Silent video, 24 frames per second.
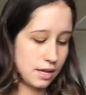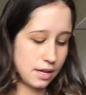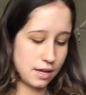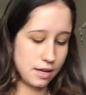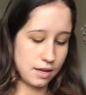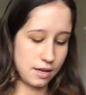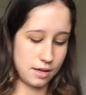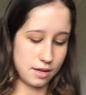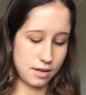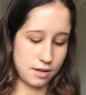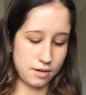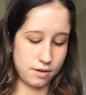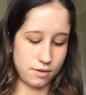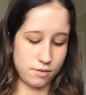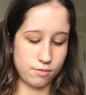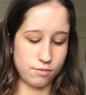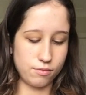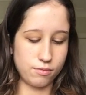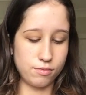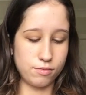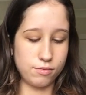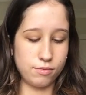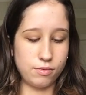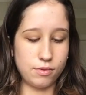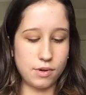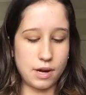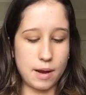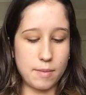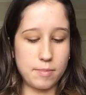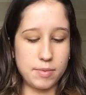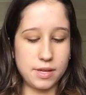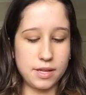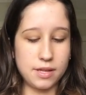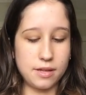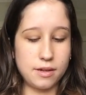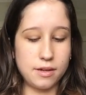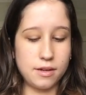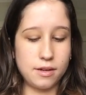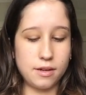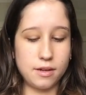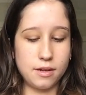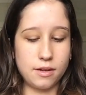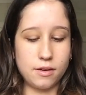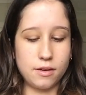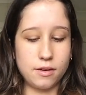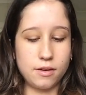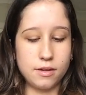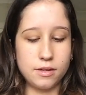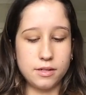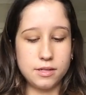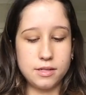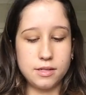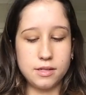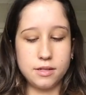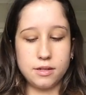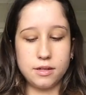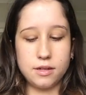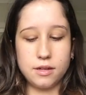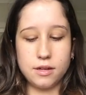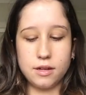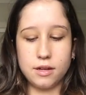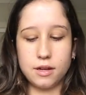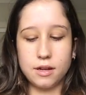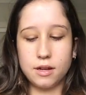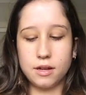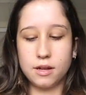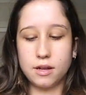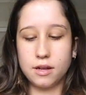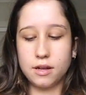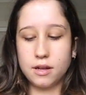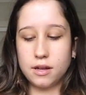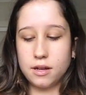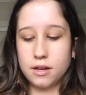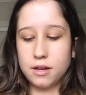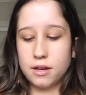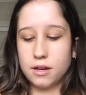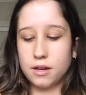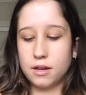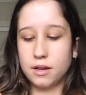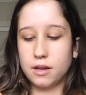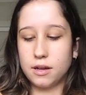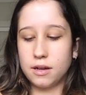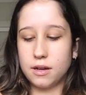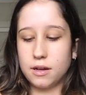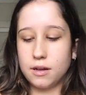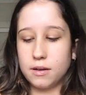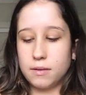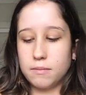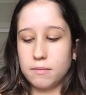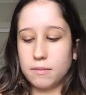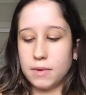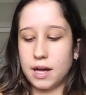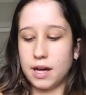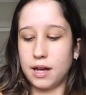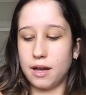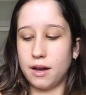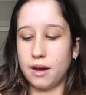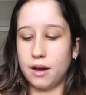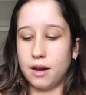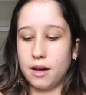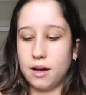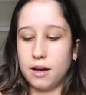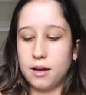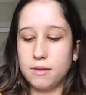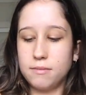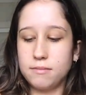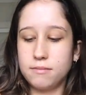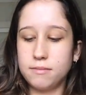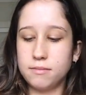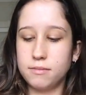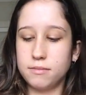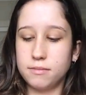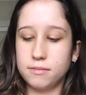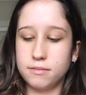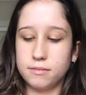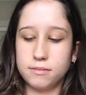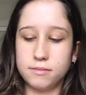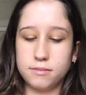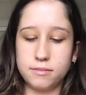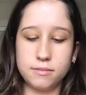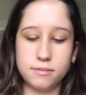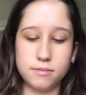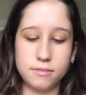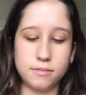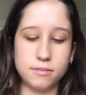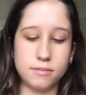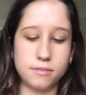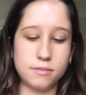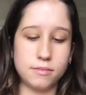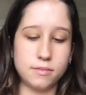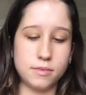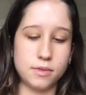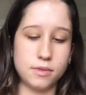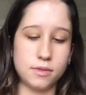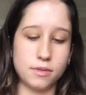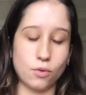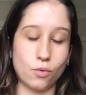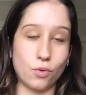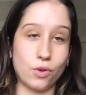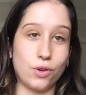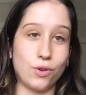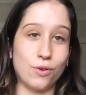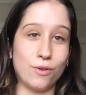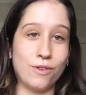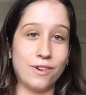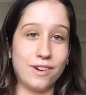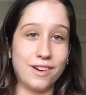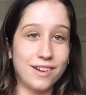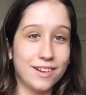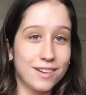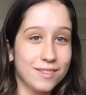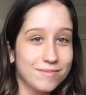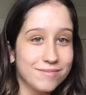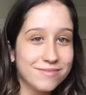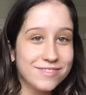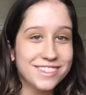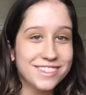and rub it onto my arm, or your arm.